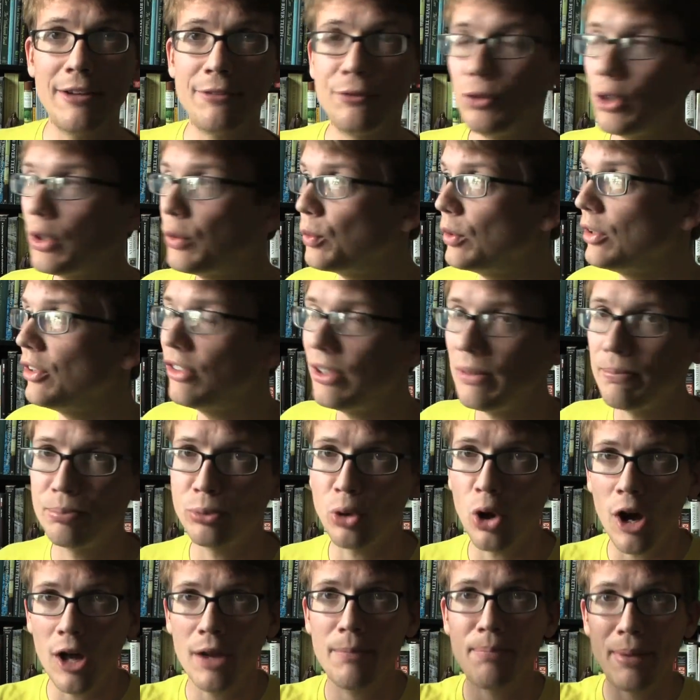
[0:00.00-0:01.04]
frequency
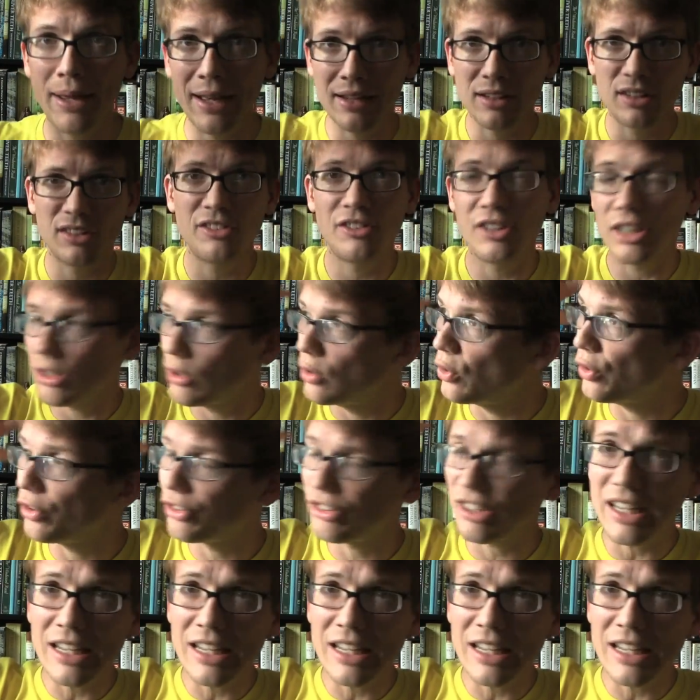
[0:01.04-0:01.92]
broadband signals